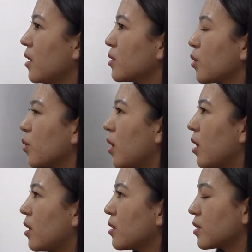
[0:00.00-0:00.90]
So
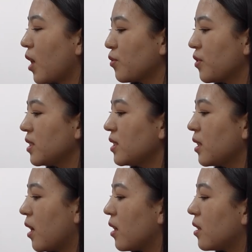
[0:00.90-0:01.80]

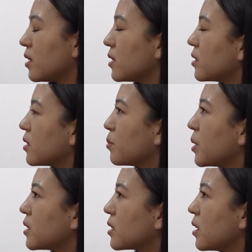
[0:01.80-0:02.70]
crowdfunding, it's
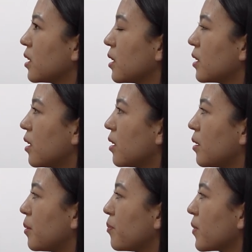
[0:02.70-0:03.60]
basically
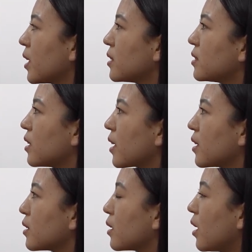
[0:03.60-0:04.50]
is
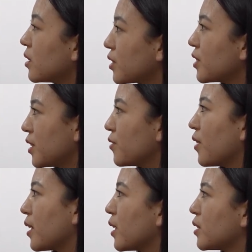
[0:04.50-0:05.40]
an alternative
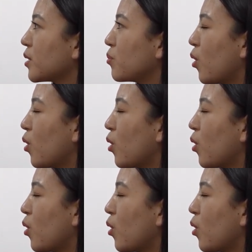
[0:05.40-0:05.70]
financing